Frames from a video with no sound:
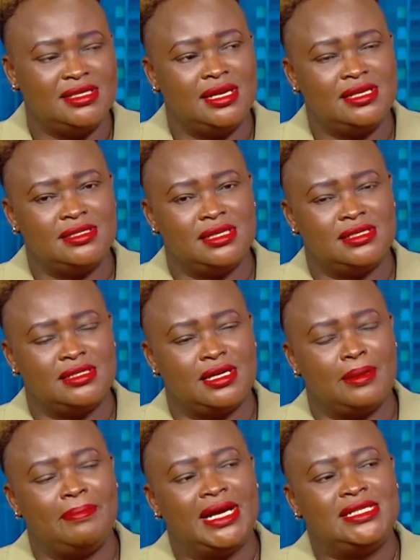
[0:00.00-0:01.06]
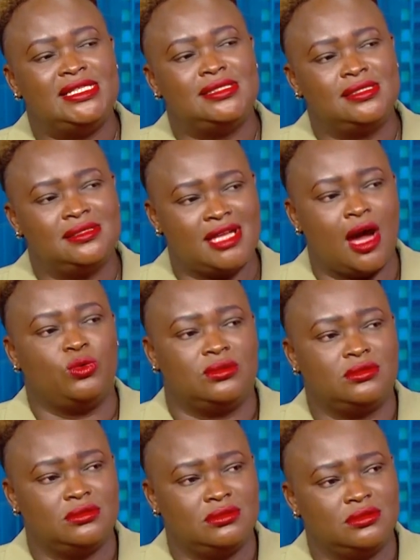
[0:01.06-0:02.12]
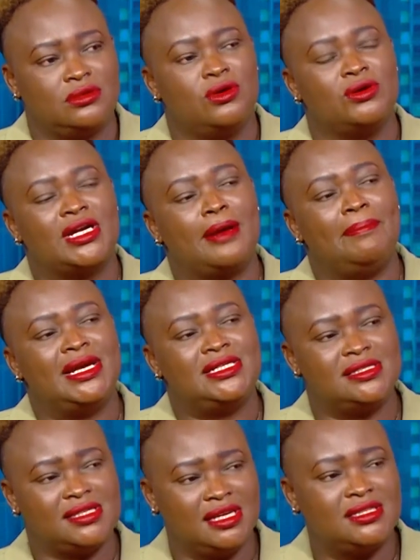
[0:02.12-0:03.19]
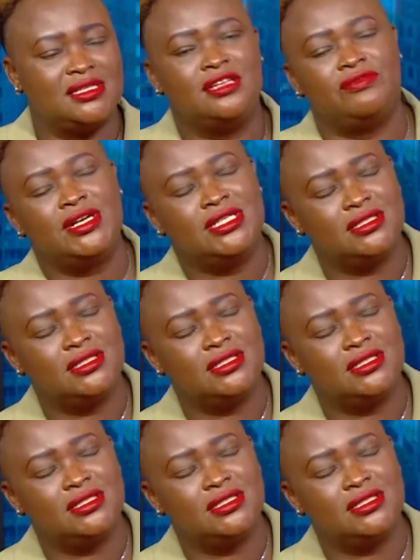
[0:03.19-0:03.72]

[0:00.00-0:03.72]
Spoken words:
just at Kabati Town, or Kabati Center. In fact, it